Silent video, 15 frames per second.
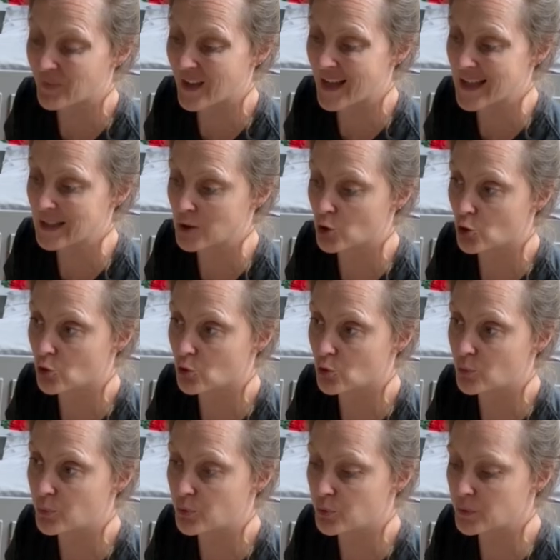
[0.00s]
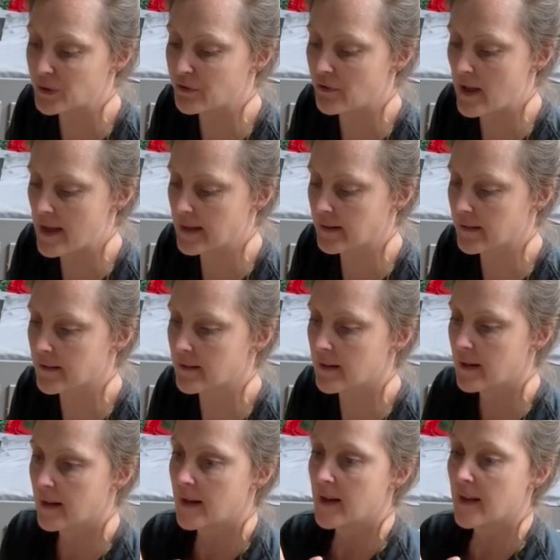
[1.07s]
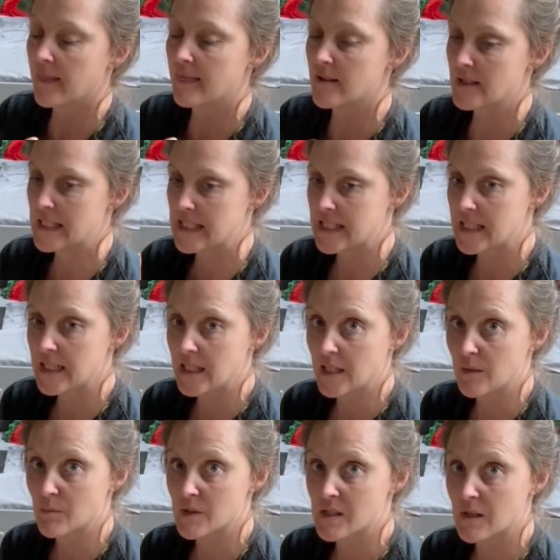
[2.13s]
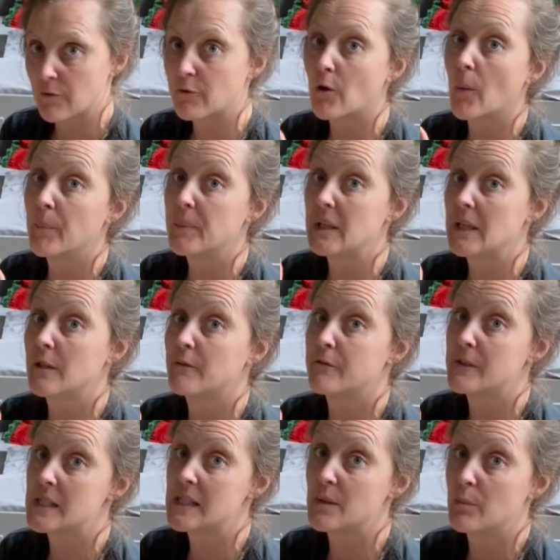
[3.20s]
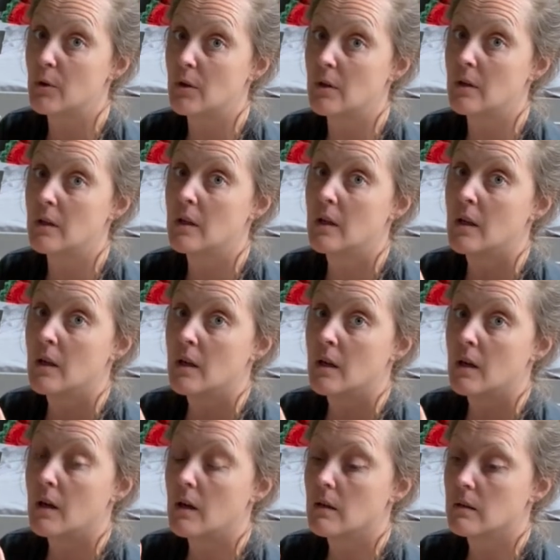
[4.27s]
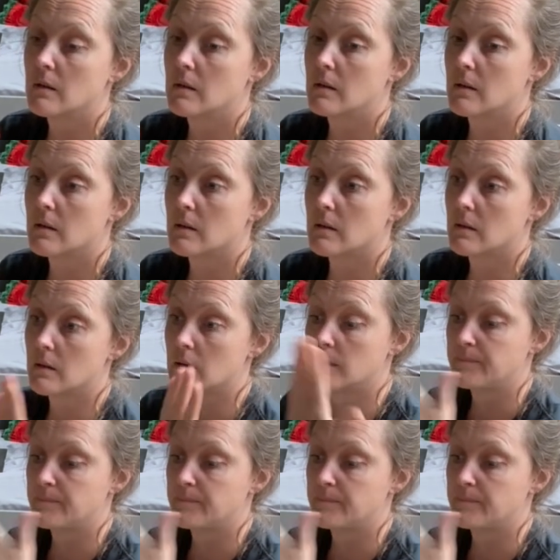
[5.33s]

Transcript: And to prevent the seams from being visible on the